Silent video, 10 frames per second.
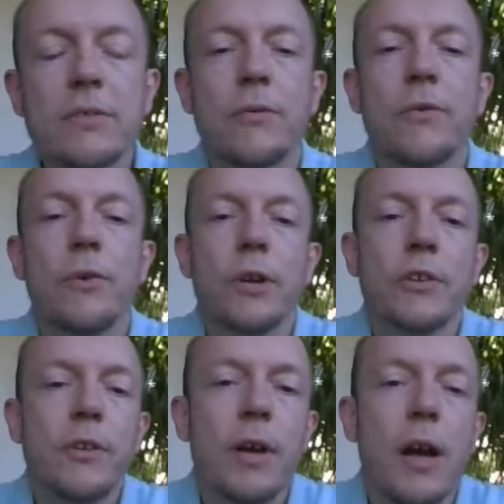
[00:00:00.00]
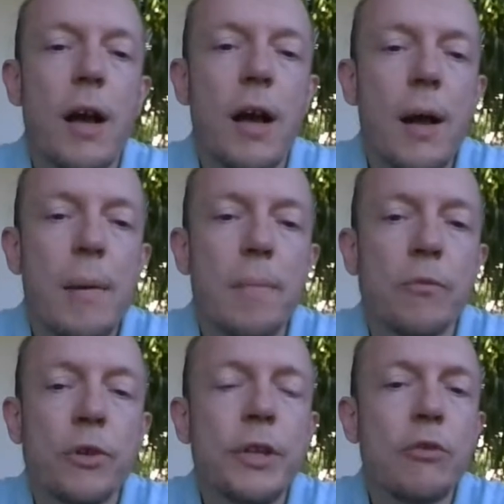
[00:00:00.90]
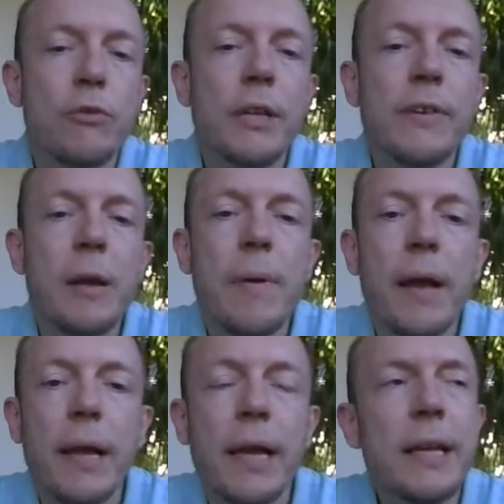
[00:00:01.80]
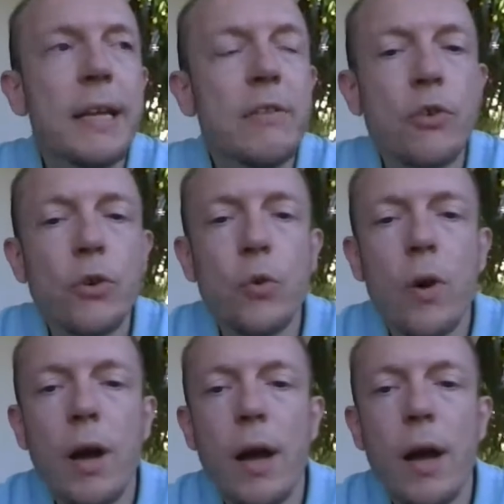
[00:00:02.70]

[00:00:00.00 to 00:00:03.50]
of course. So those really tie back into